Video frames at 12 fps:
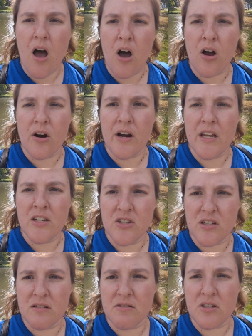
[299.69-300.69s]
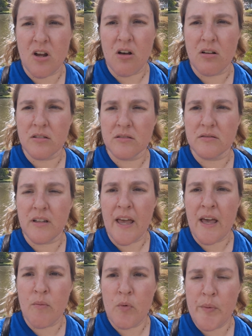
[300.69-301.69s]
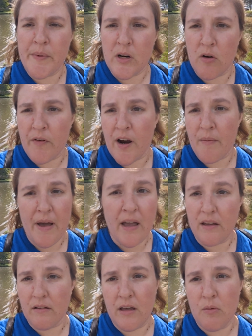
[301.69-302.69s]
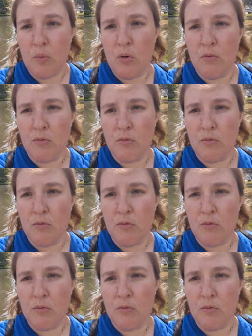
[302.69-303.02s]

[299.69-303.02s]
our engine stalled, and when we go fire it back, it won't